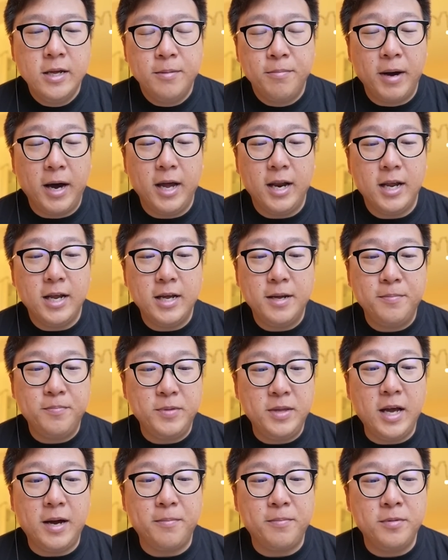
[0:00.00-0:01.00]
But
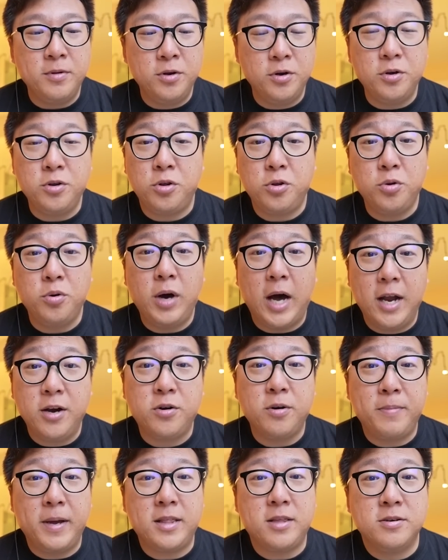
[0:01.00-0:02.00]
yeah, you know, to do
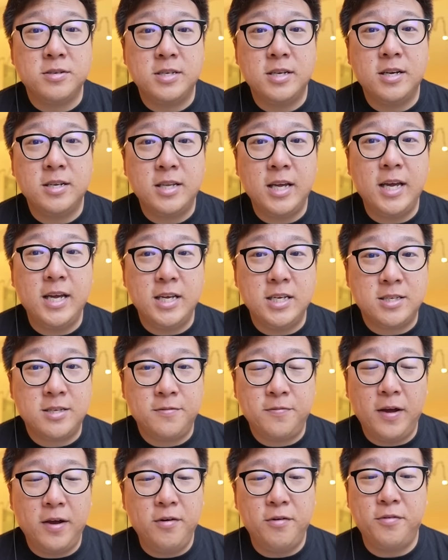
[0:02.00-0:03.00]
100 battles in a day is
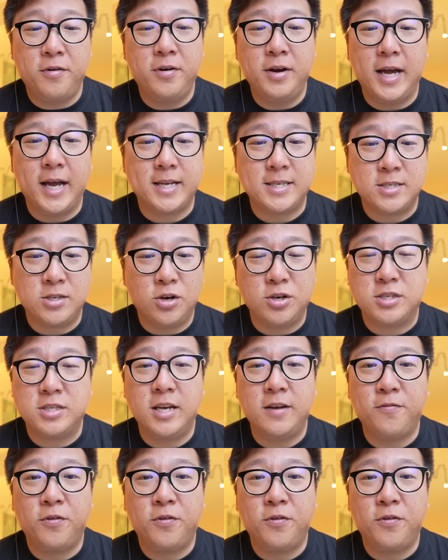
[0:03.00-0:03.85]
very, very exhausting.